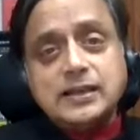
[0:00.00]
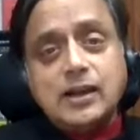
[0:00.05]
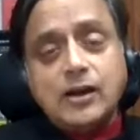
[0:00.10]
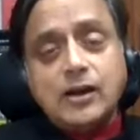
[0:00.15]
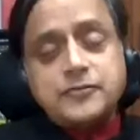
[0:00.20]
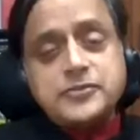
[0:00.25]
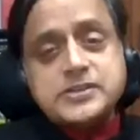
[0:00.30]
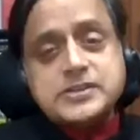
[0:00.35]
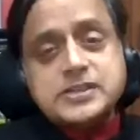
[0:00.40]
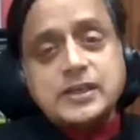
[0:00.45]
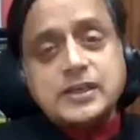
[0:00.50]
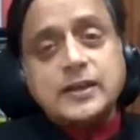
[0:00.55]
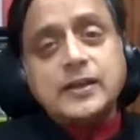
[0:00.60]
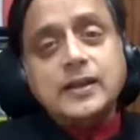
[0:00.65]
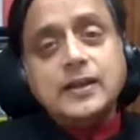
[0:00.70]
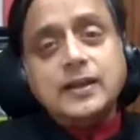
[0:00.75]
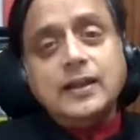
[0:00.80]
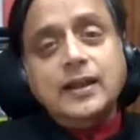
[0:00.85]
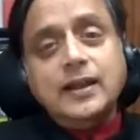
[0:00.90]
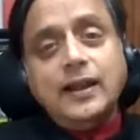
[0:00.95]

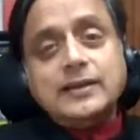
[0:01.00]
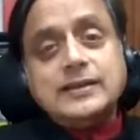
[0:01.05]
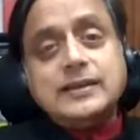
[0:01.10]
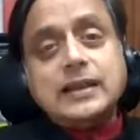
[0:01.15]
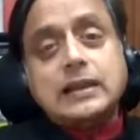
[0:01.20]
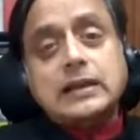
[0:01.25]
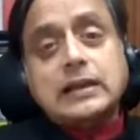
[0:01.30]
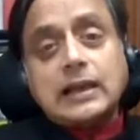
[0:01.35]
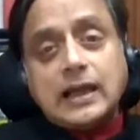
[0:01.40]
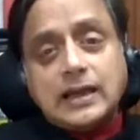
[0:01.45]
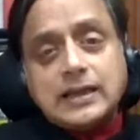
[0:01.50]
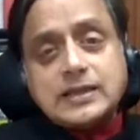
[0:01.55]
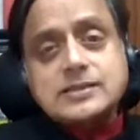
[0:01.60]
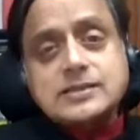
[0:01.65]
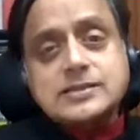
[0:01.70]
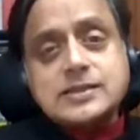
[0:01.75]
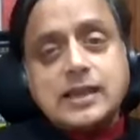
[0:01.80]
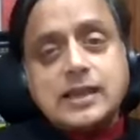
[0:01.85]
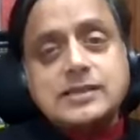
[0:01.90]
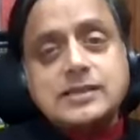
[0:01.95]
Pakistani officer,
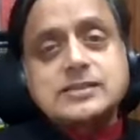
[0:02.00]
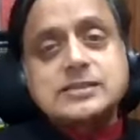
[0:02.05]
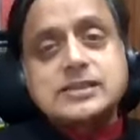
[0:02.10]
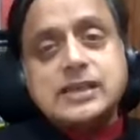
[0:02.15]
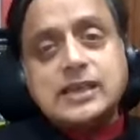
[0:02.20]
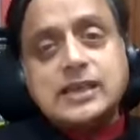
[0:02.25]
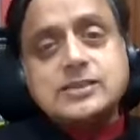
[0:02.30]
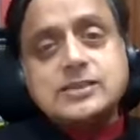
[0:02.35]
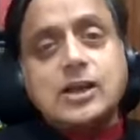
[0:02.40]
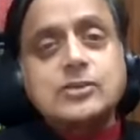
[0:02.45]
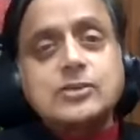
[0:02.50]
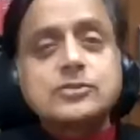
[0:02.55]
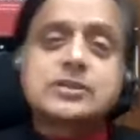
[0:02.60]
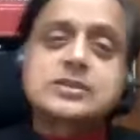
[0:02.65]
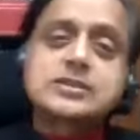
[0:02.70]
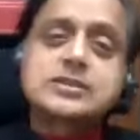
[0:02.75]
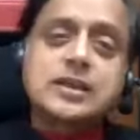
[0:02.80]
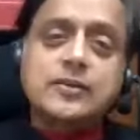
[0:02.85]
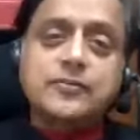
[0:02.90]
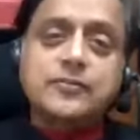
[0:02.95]
declines and
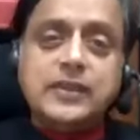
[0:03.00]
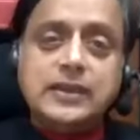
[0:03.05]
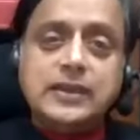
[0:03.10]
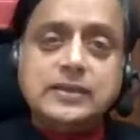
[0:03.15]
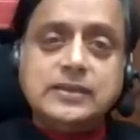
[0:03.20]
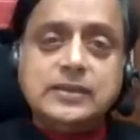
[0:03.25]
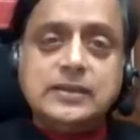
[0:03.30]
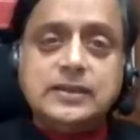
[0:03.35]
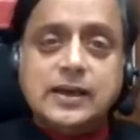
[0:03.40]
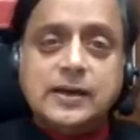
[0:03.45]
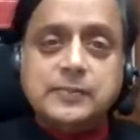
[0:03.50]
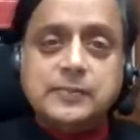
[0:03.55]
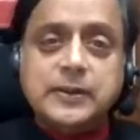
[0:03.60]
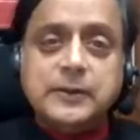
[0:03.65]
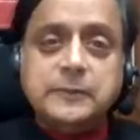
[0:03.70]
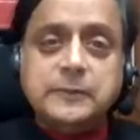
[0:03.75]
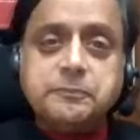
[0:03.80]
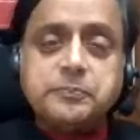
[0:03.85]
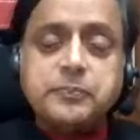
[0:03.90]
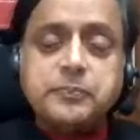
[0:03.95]
stays on to serve
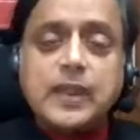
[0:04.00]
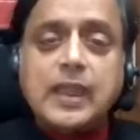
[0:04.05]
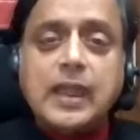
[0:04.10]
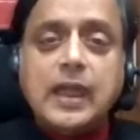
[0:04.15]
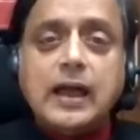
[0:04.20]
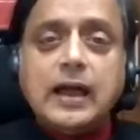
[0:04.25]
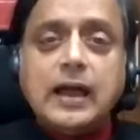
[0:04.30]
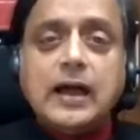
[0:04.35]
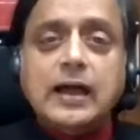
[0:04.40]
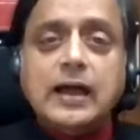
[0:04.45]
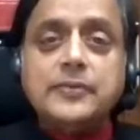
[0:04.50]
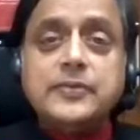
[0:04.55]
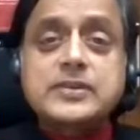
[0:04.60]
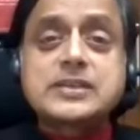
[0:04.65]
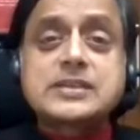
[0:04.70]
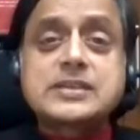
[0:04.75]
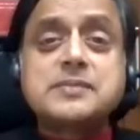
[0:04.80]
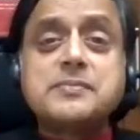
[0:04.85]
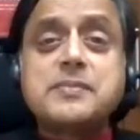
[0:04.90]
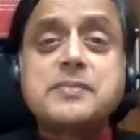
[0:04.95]
the Indian
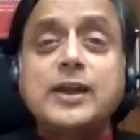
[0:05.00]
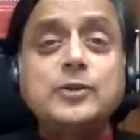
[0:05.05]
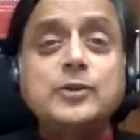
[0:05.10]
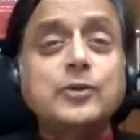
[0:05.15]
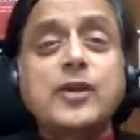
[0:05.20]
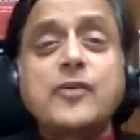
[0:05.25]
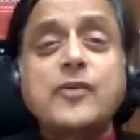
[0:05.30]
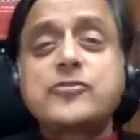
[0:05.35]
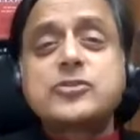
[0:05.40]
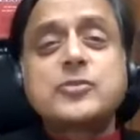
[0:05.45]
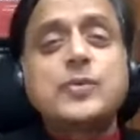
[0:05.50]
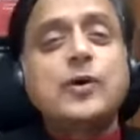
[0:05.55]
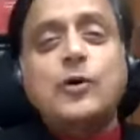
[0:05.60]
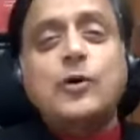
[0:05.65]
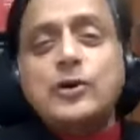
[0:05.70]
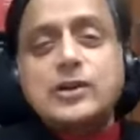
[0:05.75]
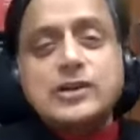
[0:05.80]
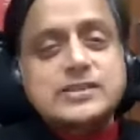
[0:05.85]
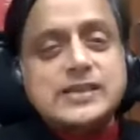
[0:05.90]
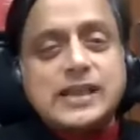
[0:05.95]
Army. This is a man
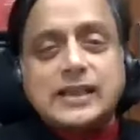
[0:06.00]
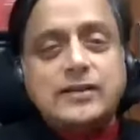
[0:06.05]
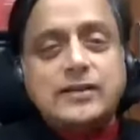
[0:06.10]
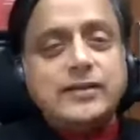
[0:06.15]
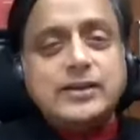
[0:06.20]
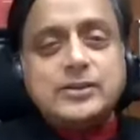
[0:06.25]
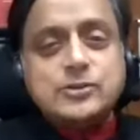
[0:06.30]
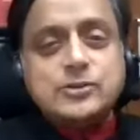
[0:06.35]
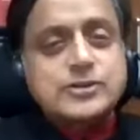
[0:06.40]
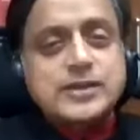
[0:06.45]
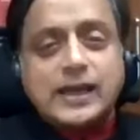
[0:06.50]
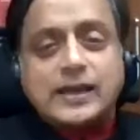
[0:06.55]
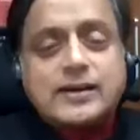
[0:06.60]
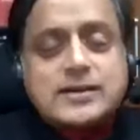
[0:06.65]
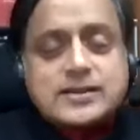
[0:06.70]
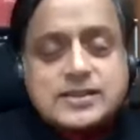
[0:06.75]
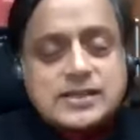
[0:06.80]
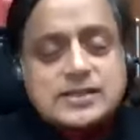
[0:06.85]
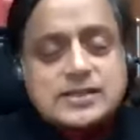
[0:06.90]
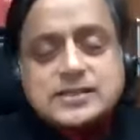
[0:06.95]
who gives away all his
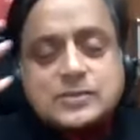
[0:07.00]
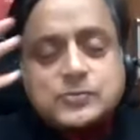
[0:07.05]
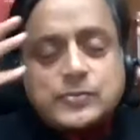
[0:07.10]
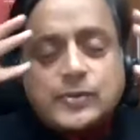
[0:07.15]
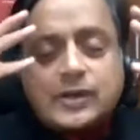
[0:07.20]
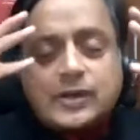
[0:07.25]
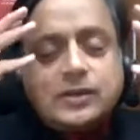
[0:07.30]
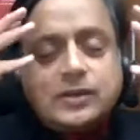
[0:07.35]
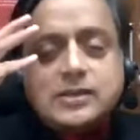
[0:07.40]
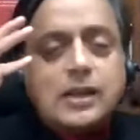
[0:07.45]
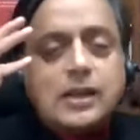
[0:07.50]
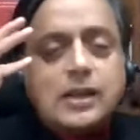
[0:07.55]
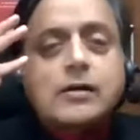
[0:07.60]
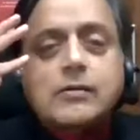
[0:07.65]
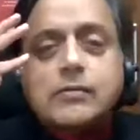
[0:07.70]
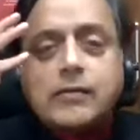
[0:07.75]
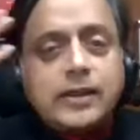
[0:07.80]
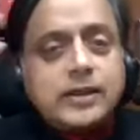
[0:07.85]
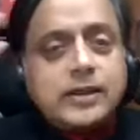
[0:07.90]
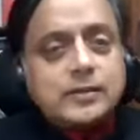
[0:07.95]
salary to charity. He's
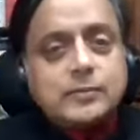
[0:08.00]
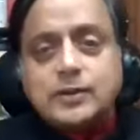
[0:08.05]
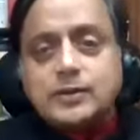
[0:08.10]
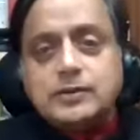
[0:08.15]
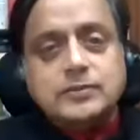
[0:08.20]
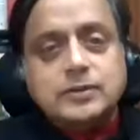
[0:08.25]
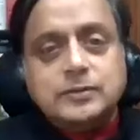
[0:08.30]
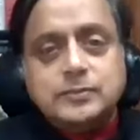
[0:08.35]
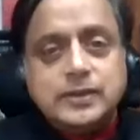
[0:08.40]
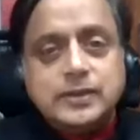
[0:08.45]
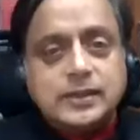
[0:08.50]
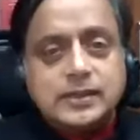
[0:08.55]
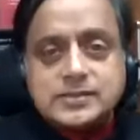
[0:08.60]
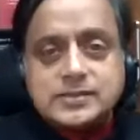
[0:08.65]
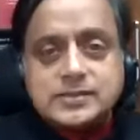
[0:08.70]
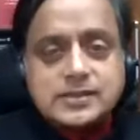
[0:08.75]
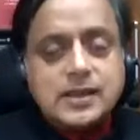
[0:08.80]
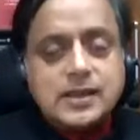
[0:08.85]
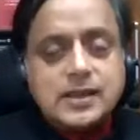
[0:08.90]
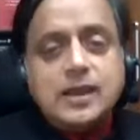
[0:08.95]
just one of these incredible
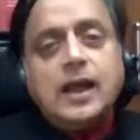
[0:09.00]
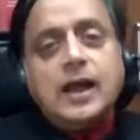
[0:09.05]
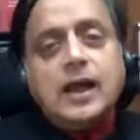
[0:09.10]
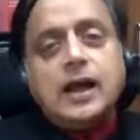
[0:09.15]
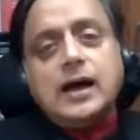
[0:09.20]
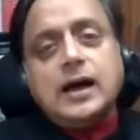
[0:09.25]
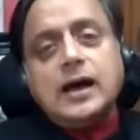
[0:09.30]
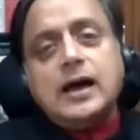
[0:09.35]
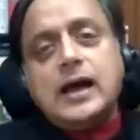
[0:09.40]
human beings.